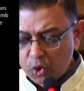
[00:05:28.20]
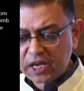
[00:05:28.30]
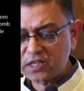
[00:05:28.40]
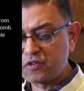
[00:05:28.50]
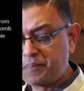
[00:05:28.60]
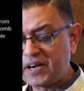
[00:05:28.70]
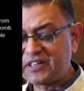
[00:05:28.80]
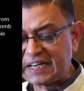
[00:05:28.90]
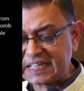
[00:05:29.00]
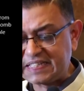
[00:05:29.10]
more case of
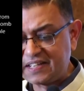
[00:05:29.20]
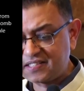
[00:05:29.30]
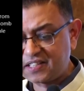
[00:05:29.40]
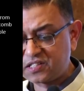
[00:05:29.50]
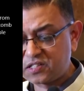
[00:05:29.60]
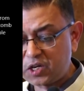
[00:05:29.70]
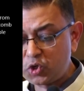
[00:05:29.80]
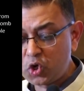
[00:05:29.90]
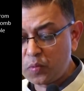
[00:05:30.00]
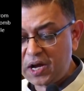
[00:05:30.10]
pancreatic serous cystic
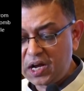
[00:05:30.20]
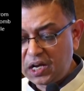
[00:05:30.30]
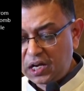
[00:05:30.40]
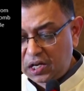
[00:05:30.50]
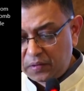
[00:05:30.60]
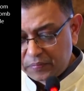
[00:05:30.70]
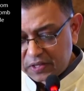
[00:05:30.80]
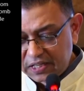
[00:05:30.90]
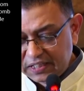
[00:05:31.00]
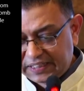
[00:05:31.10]
adenoma
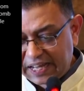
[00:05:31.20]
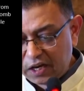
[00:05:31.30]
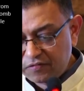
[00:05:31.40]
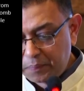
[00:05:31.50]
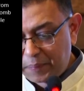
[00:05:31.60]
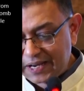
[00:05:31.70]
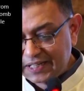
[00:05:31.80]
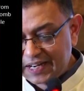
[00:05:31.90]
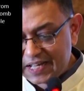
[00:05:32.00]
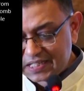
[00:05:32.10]
in the tail of the
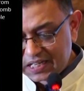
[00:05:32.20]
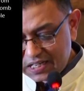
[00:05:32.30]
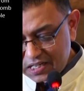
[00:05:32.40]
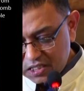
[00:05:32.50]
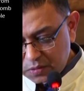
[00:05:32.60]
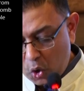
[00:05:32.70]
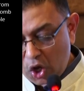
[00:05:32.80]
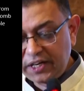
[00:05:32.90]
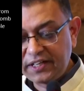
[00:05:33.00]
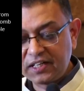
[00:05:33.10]
pancreas,
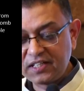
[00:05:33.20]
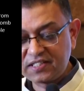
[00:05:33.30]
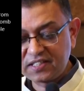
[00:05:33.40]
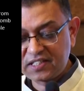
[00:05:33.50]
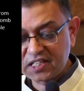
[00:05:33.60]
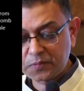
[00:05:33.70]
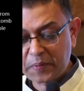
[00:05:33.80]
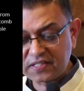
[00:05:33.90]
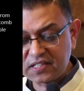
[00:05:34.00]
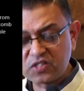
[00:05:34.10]
small internal cystic
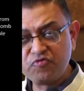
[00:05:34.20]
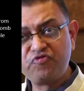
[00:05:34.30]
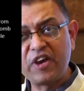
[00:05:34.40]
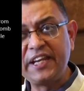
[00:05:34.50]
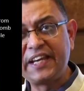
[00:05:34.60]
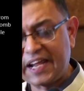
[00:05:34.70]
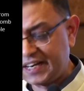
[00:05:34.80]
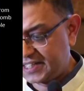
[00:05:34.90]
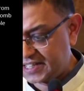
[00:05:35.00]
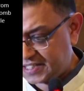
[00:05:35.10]
spaces, very
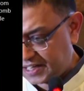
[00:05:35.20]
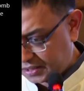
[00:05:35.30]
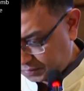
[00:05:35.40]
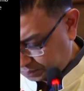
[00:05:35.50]
characteristic.